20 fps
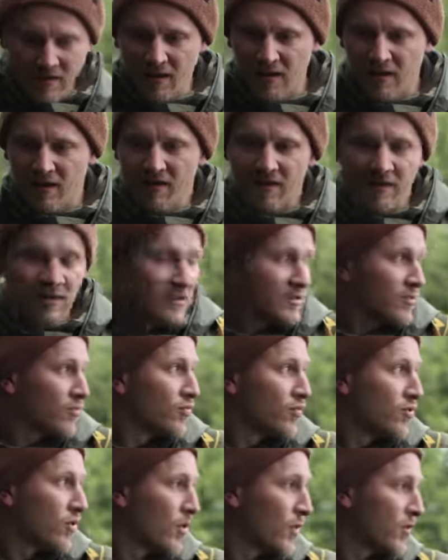yeah, that's a
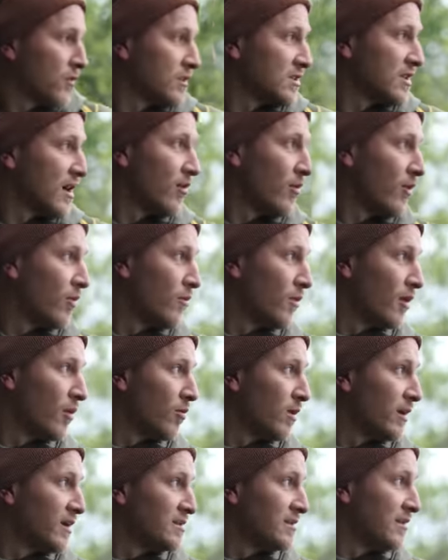proper result. I'm well
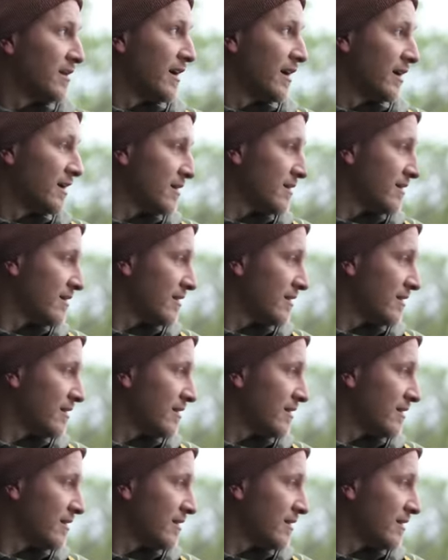pleased with that.